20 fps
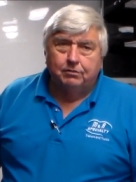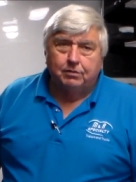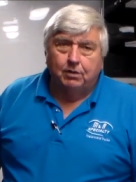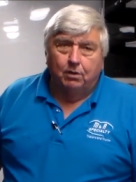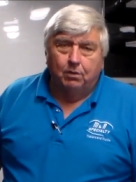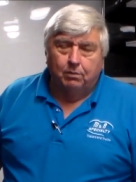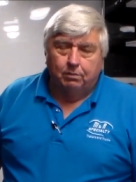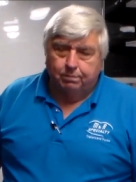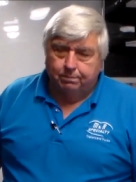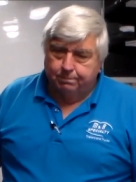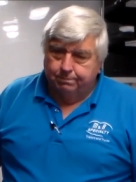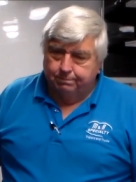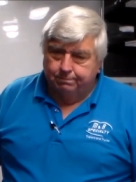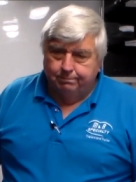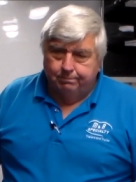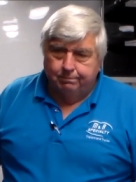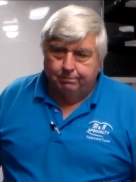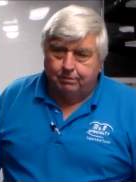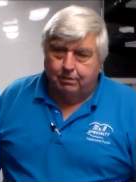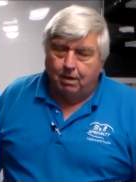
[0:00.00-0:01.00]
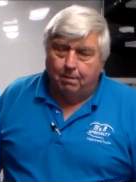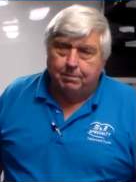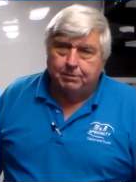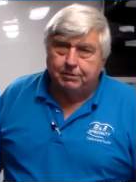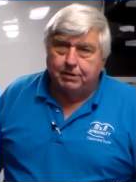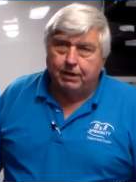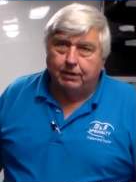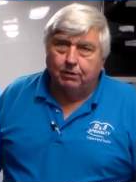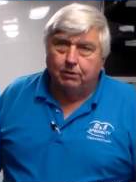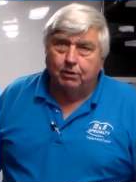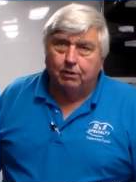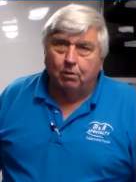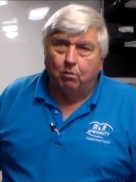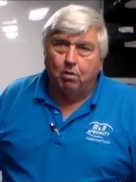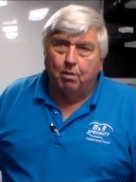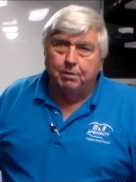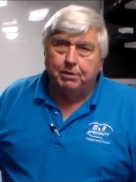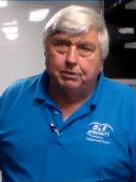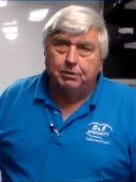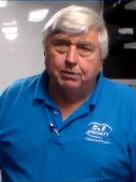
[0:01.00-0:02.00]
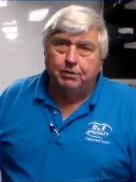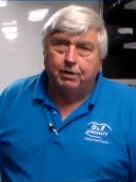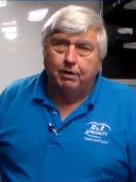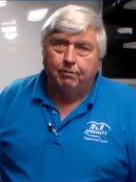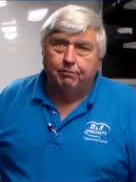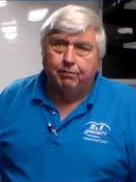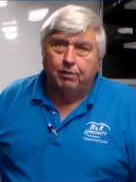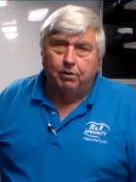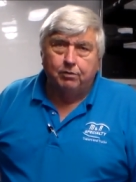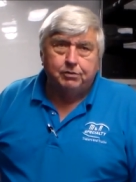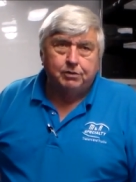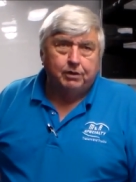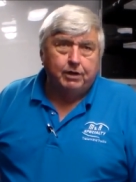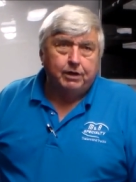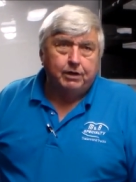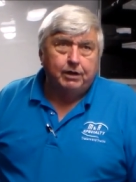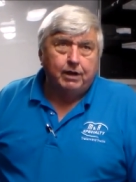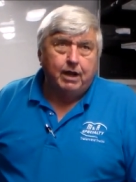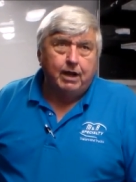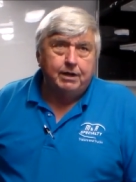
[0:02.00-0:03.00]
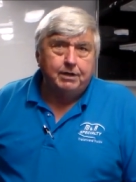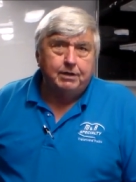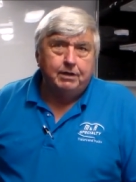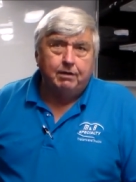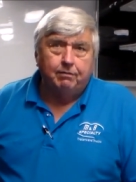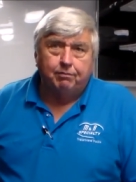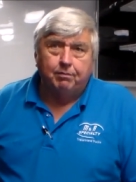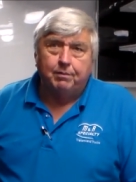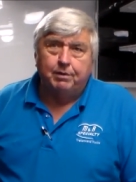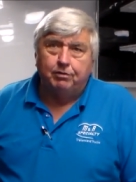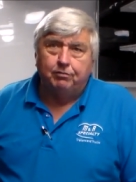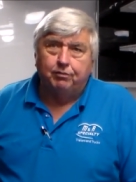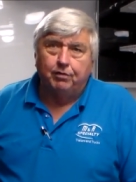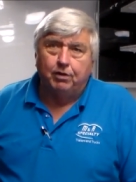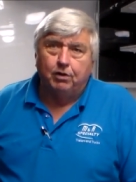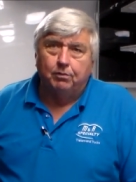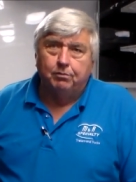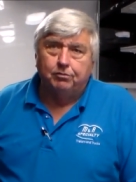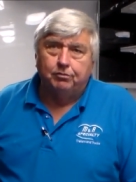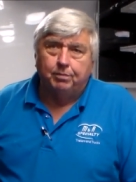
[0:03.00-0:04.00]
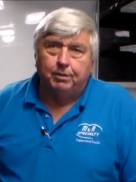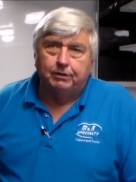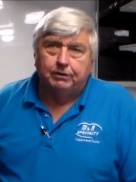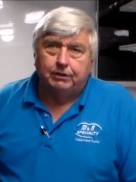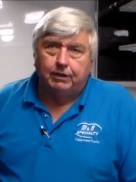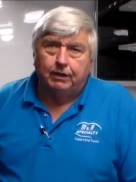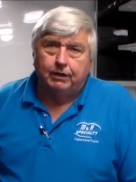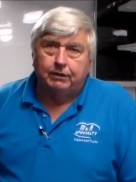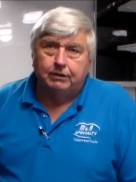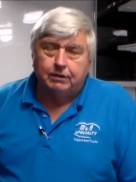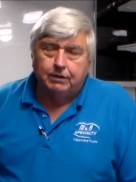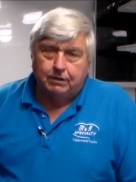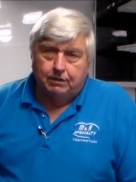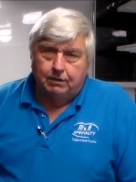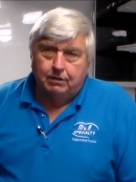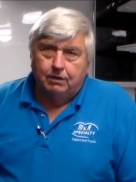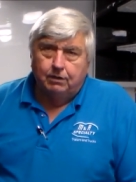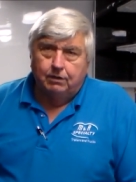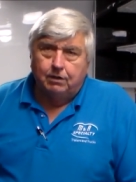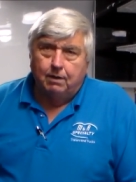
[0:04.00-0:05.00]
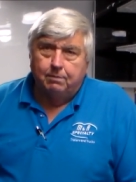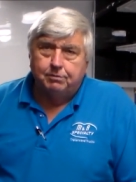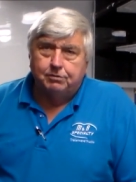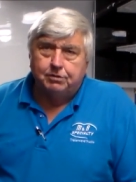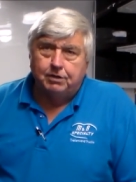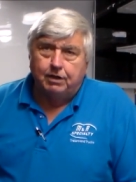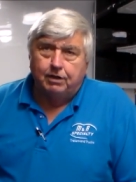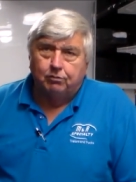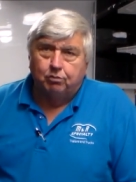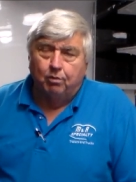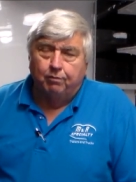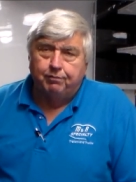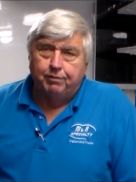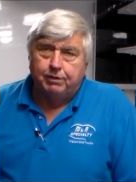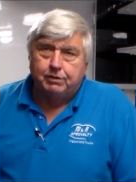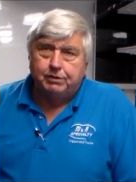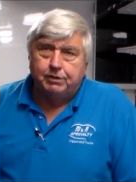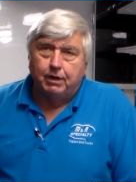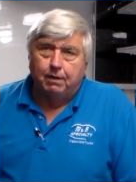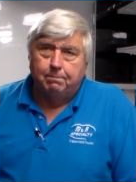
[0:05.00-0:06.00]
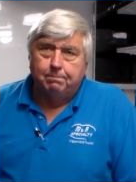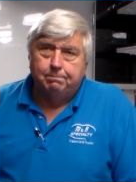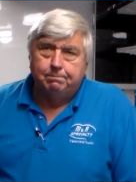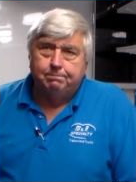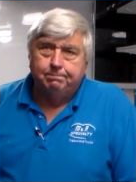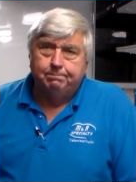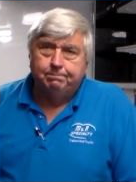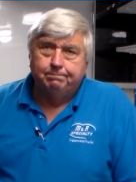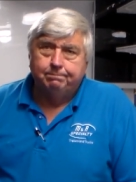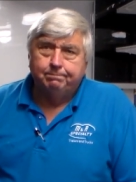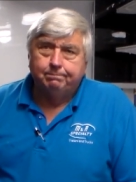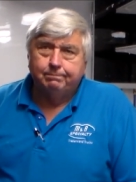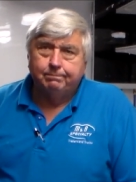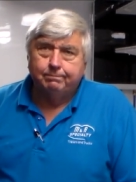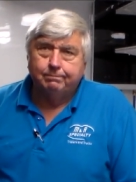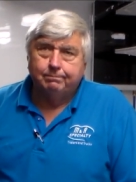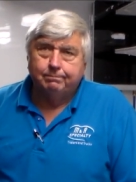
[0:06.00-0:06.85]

So come and take a look at what we do here, folks. You're getting an idea from these films, but uh, come see it. We'll fix you up.